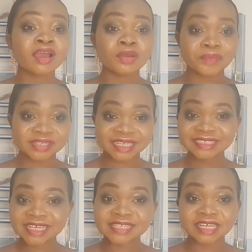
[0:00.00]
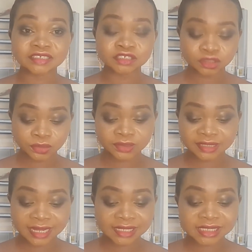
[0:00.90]
researchers have shown
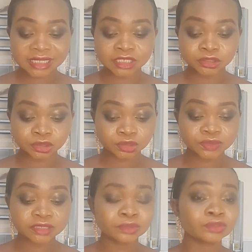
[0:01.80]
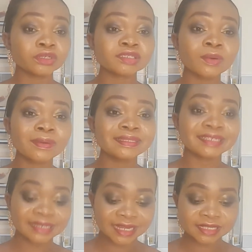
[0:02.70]
that children do not
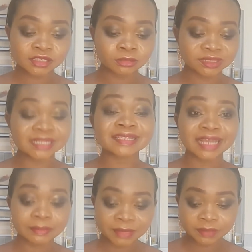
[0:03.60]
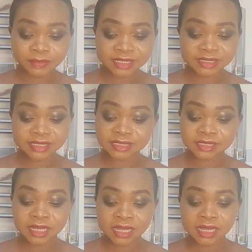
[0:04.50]
only learn subjects like mathematics,
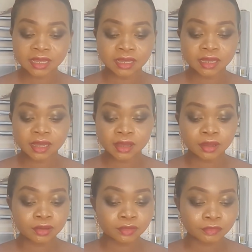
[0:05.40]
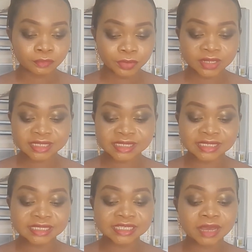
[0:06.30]
but
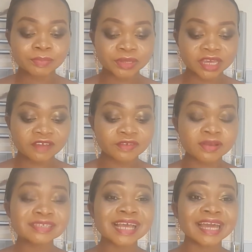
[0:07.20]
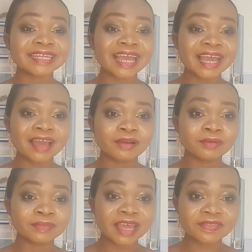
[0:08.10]
their behaviors
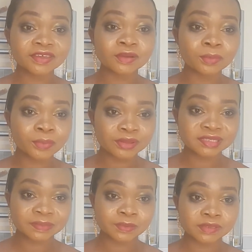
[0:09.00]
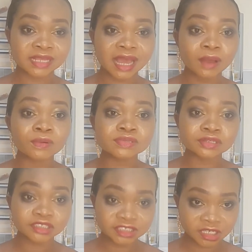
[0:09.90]
and ethical principles are also
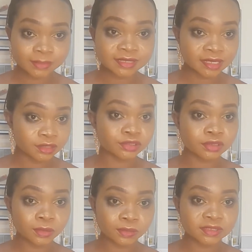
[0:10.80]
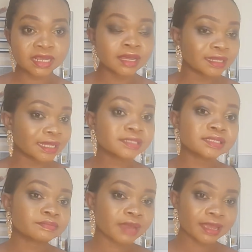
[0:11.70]
shaped in schools. That
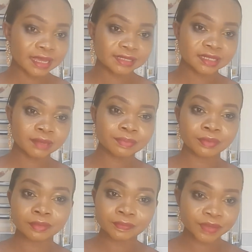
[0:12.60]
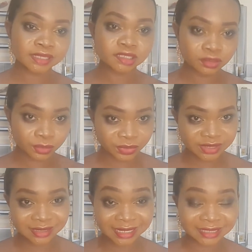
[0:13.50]
is my example based on
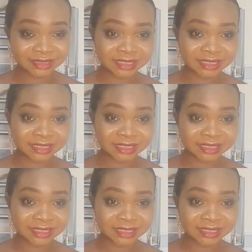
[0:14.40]
research.